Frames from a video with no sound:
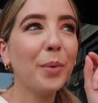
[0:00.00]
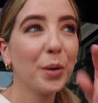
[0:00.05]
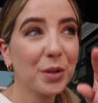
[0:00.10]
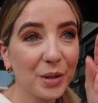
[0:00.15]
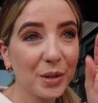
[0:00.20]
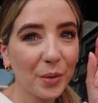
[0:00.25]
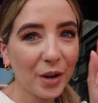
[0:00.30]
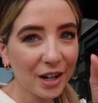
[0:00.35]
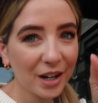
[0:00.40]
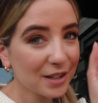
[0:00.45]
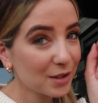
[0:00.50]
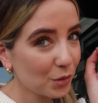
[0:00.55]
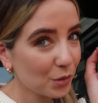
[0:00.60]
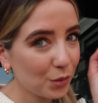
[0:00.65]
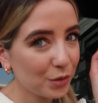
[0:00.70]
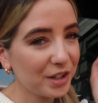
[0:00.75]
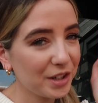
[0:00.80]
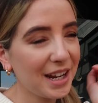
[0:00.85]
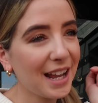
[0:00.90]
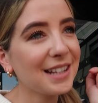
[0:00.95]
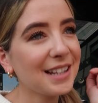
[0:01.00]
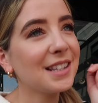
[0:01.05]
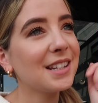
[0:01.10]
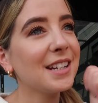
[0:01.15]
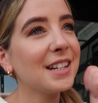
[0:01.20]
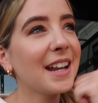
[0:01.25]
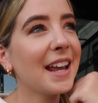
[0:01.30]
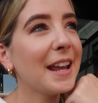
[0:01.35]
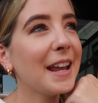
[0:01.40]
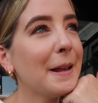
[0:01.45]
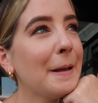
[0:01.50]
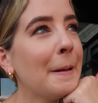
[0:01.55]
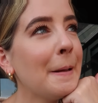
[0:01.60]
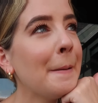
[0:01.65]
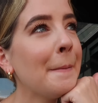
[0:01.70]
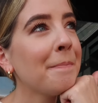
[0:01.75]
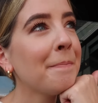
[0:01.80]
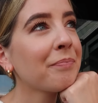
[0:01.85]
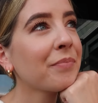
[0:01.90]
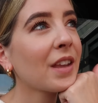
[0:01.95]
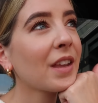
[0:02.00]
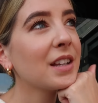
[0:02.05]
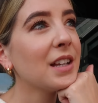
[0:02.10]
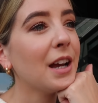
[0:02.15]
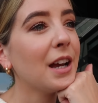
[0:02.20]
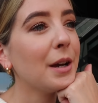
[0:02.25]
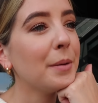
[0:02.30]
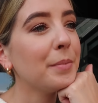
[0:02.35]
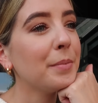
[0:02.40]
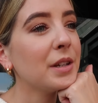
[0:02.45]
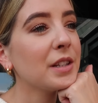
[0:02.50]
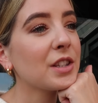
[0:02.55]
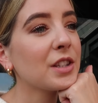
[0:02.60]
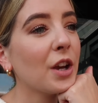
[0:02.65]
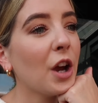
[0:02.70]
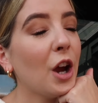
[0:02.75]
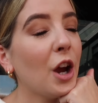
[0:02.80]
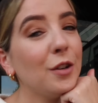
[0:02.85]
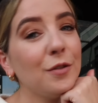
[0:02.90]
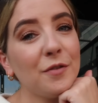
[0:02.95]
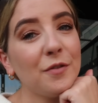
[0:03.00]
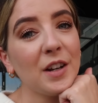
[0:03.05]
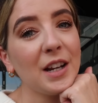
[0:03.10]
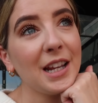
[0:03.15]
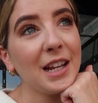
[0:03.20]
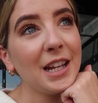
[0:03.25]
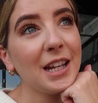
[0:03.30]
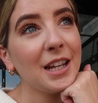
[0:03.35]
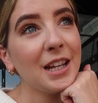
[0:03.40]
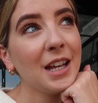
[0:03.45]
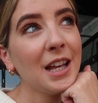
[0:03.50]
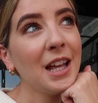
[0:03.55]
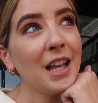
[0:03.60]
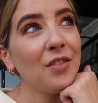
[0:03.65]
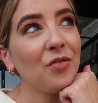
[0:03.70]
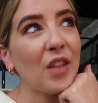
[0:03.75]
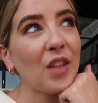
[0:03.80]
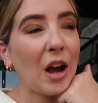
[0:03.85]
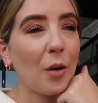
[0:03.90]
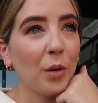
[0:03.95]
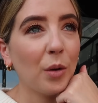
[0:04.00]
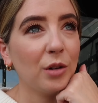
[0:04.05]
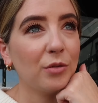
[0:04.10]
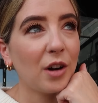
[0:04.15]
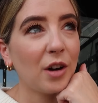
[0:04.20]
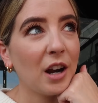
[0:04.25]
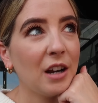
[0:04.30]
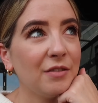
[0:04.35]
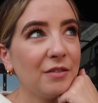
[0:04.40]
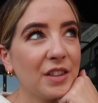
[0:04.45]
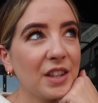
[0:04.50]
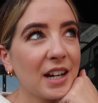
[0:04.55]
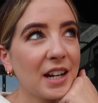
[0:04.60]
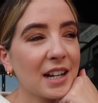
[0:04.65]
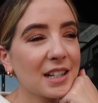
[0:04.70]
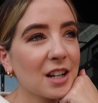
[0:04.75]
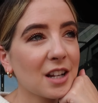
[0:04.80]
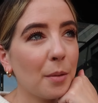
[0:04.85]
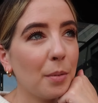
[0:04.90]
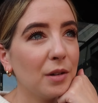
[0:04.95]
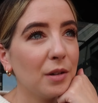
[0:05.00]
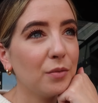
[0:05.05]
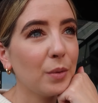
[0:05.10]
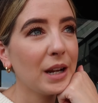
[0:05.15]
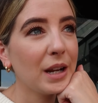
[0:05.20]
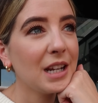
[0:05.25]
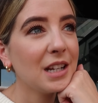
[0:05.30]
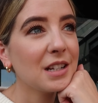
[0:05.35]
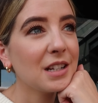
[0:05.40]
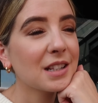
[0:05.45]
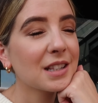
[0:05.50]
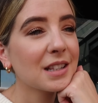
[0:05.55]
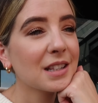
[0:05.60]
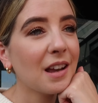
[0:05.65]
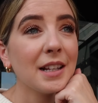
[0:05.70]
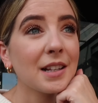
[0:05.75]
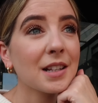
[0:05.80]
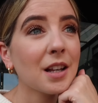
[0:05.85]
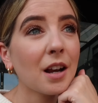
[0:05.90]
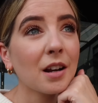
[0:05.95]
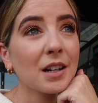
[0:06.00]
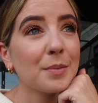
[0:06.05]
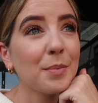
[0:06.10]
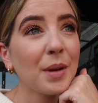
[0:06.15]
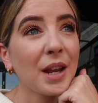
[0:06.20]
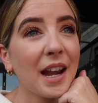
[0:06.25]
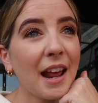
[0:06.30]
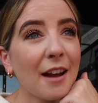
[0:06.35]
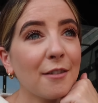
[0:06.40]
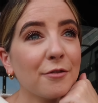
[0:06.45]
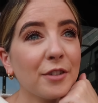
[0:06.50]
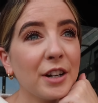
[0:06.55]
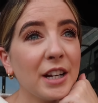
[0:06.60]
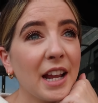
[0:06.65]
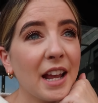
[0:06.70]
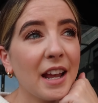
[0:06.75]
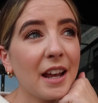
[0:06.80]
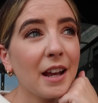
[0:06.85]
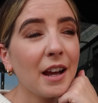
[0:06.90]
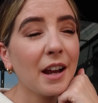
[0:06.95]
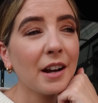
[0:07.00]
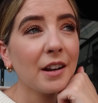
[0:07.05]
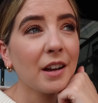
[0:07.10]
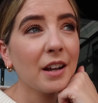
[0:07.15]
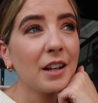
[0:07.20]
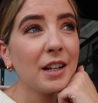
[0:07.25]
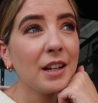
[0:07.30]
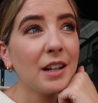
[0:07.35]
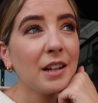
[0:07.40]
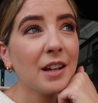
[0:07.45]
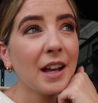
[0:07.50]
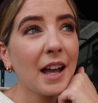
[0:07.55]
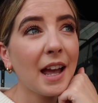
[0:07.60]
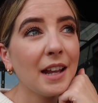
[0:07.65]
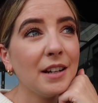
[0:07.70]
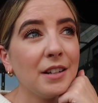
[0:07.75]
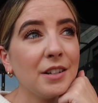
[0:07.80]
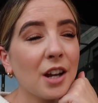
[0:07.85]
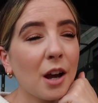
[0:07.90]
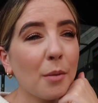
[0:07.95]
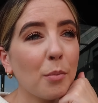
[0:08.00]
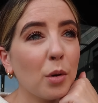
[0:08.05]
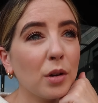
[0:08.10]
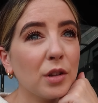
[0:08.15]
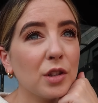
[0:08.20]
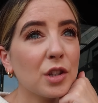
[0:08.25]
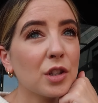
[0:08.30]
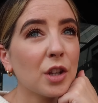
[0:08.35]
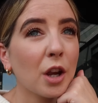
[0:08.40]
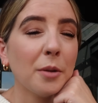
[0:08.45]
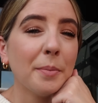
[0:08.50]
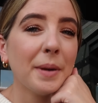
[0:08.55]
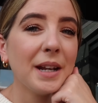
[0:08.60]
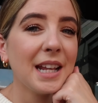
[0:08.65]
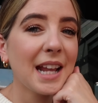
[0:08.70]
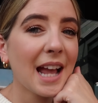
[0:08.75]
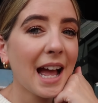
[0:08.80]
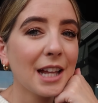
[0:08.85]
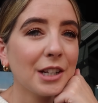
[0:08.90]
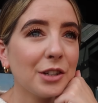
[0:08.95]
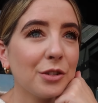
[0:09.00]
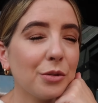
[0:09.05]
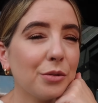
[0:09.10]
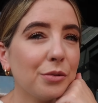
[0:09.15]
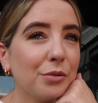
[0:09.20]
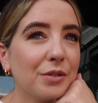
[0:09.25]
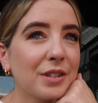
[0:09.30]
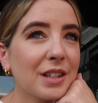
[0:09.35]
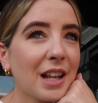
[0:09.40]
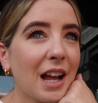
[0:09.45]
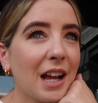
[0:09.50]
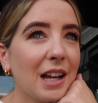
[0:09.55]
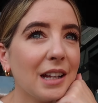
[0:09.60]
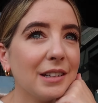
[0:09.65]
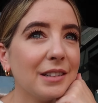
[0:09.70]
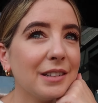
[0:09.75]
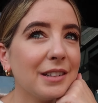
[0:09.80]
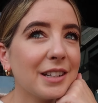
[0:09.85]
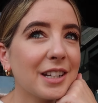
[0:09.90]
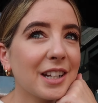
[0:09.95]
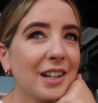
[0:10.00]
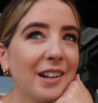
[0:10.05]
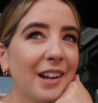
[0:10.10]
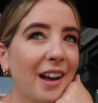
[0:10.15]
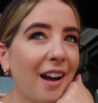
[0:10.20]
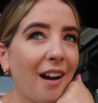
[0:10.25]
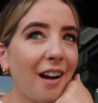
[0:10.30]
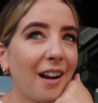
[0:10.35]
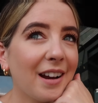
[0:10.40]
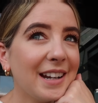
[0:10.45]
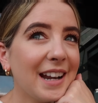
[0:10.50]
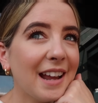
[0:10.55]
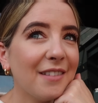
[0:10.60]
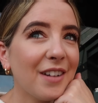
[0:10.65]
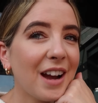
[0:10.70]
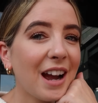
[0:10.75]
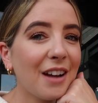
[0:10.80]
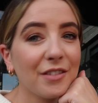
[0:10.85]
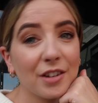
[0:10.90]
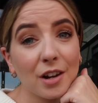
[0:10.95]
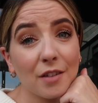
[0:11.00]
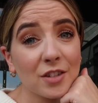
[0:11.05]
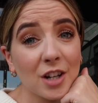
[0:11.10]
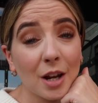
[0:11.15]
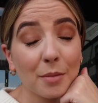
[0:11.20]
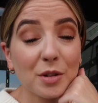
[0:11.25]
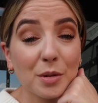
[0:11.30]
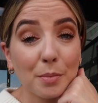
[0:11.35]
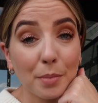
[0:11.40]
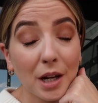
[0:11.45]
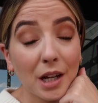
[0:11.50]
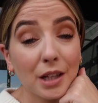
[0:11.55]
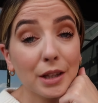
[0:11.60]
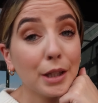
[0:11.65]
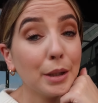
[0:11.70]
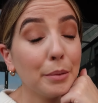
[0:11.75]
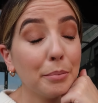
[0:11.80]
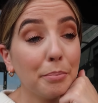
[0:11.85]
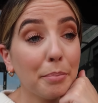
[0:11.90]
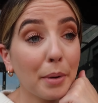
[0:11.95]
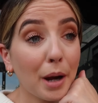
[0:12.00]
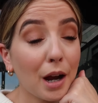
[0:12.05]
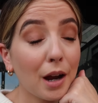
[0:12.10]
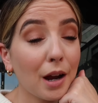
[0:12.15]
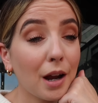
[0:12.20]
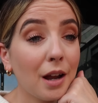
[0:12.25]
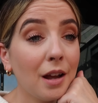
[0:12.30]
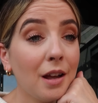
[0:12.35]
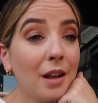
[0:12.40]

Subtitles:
order yesterday, so hopefully that will arrive in the next couple of weeks. It sucks me in every year and I end up with so many candles and I never have enough time to burn them, but